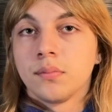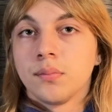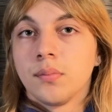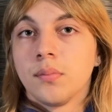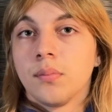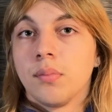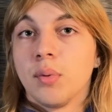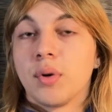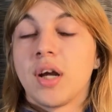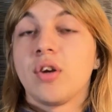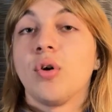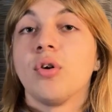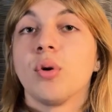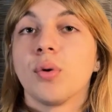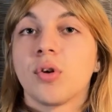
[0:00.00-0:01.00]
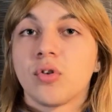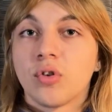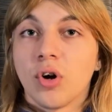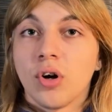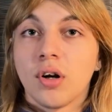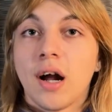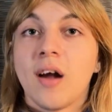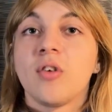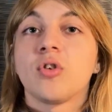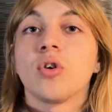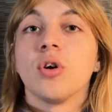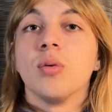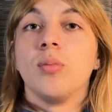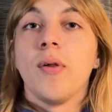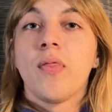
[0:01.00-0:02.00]
but when I don't know where to start, I
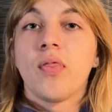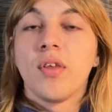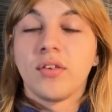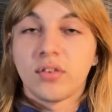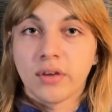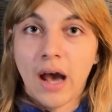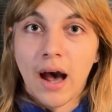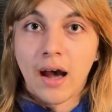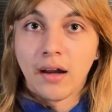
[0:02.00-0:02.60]
start with the sky.